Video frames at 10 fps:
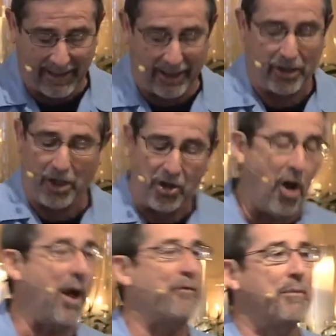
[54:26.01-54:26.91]
Uh,
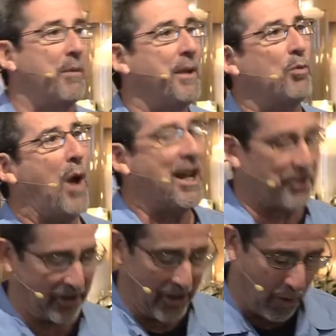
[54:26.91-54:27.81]
no, I'm from the
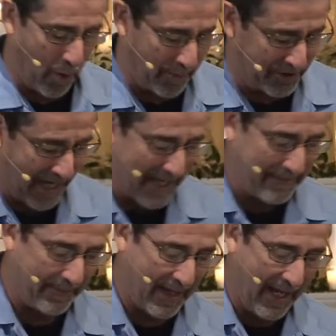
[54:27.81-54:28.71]
Midwest, the young woman said.